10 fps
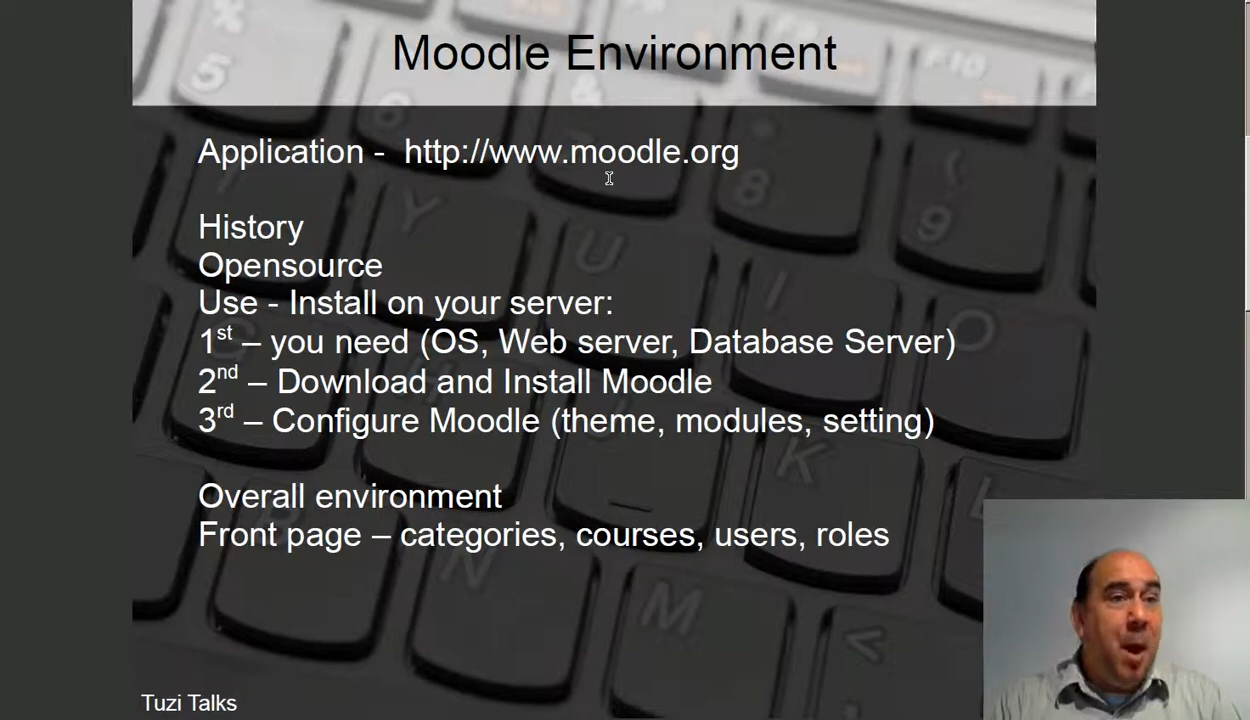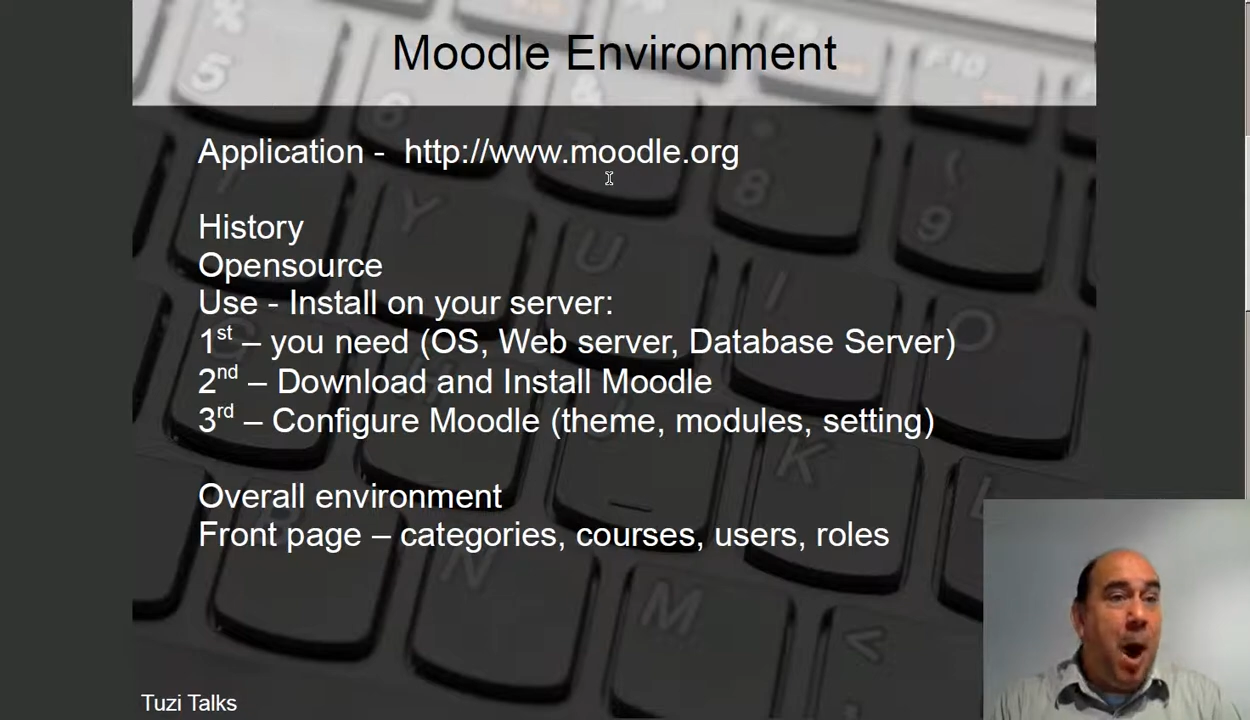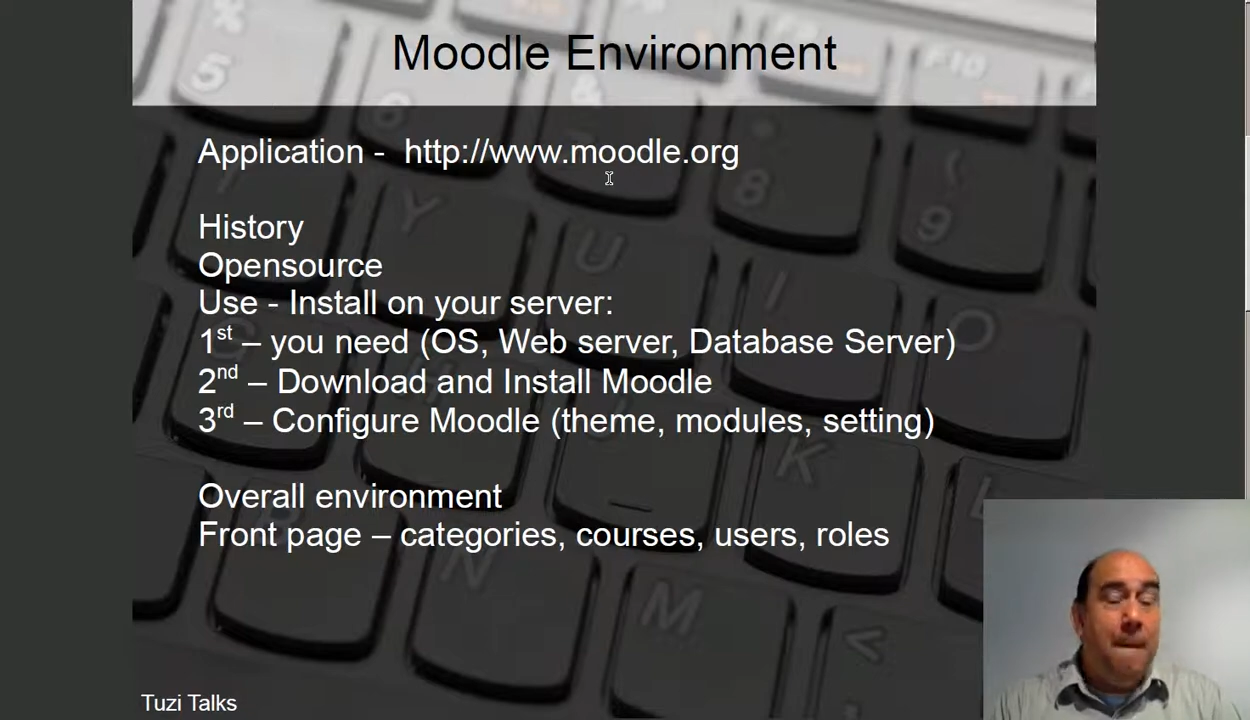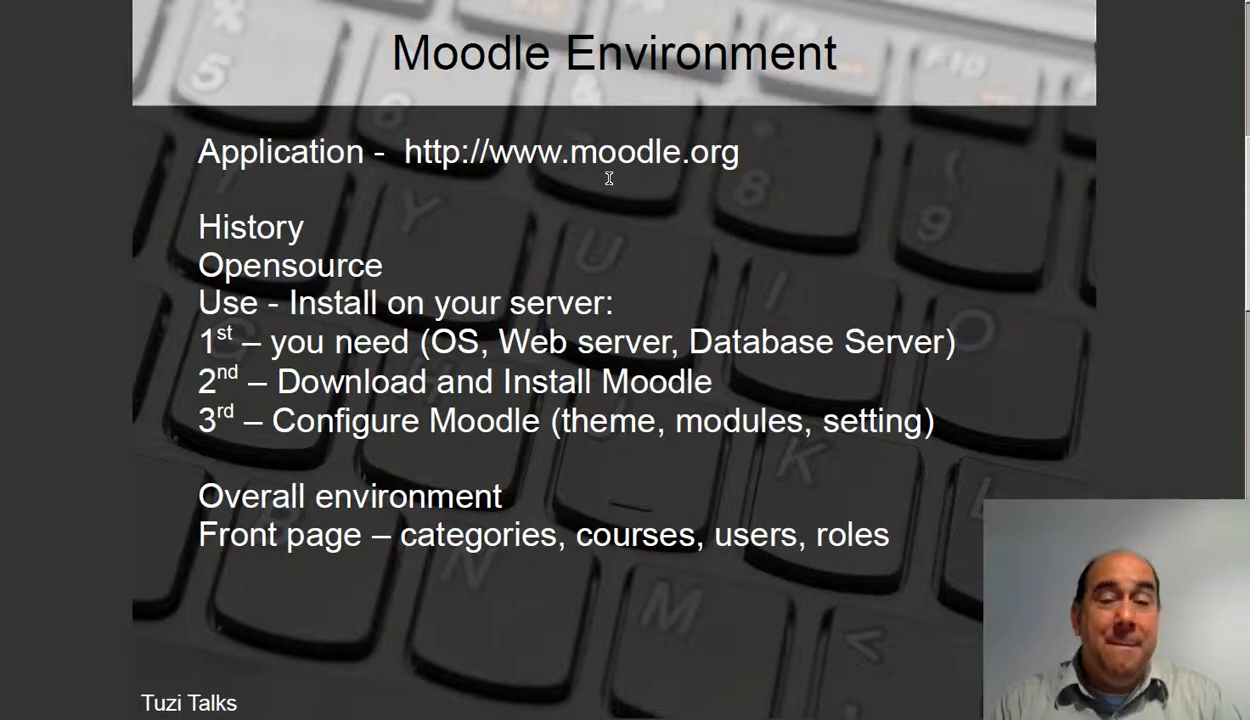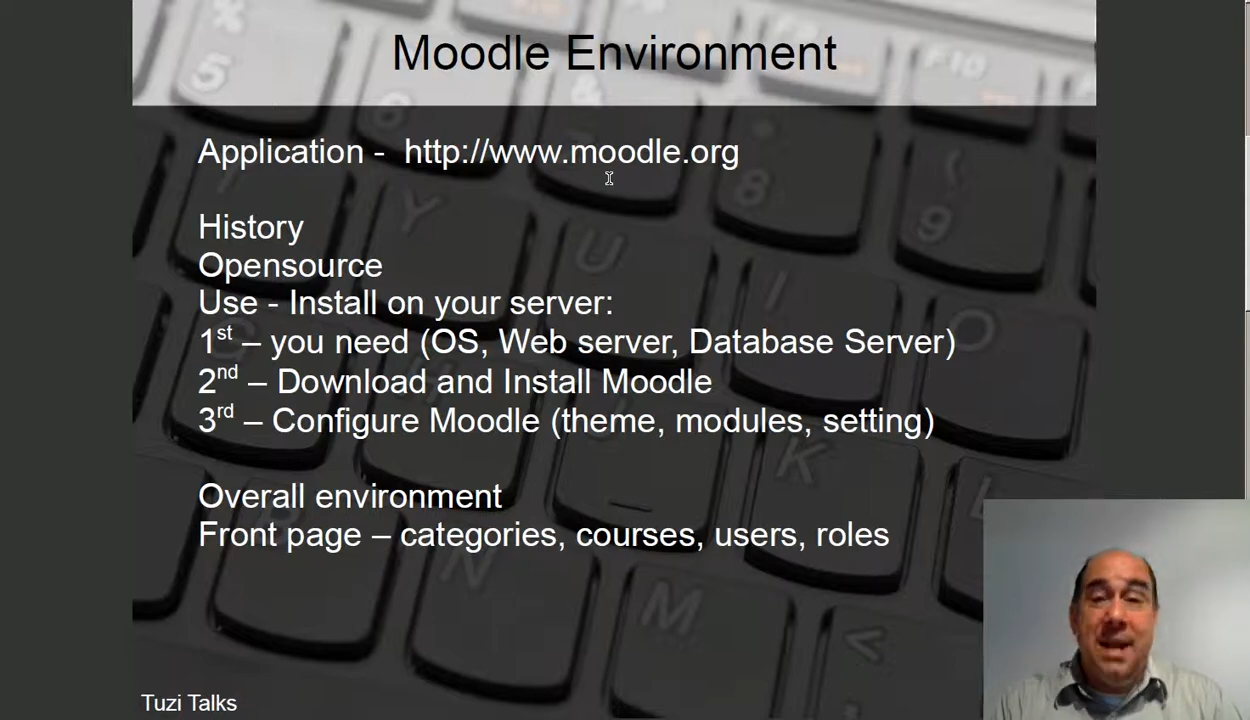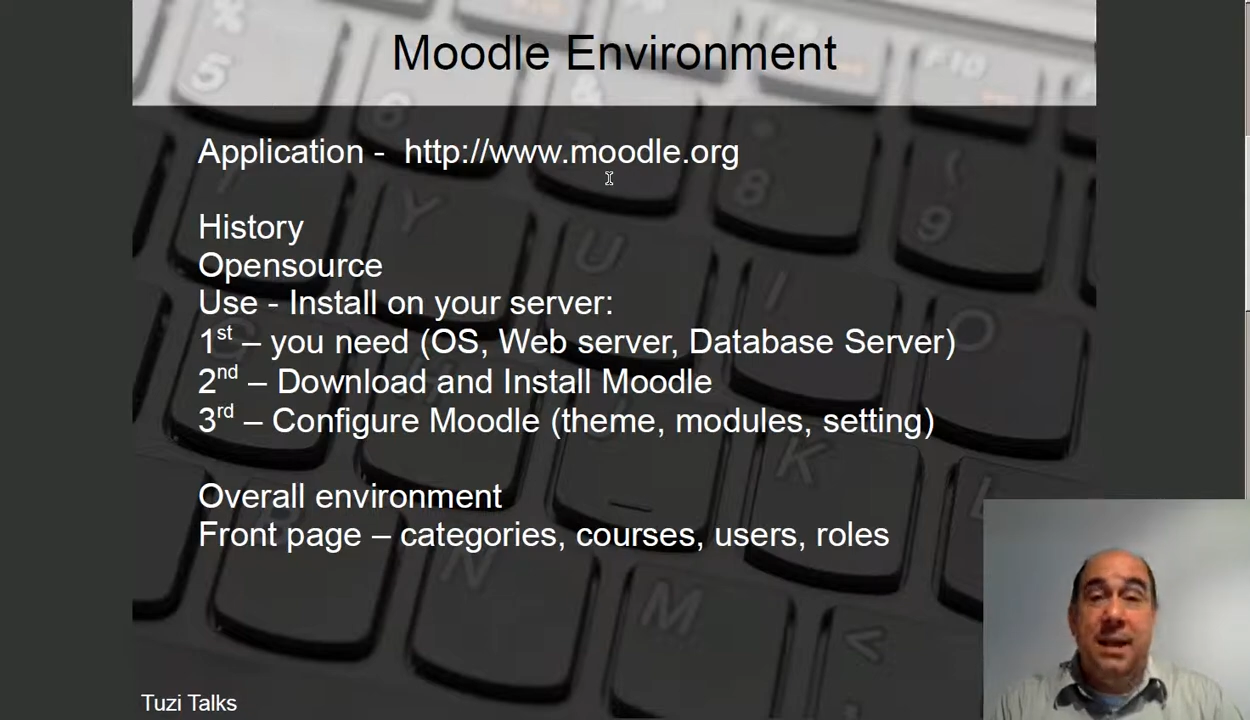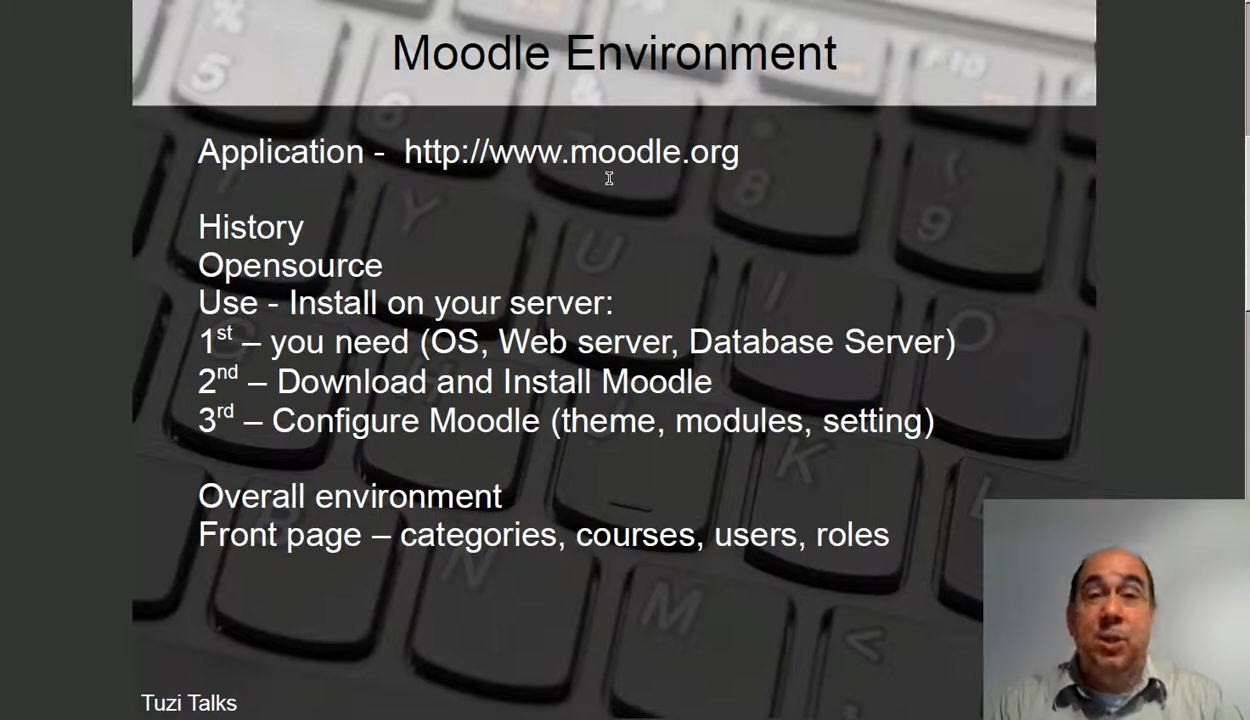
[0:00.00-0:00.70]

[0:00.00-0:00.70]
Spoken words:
are being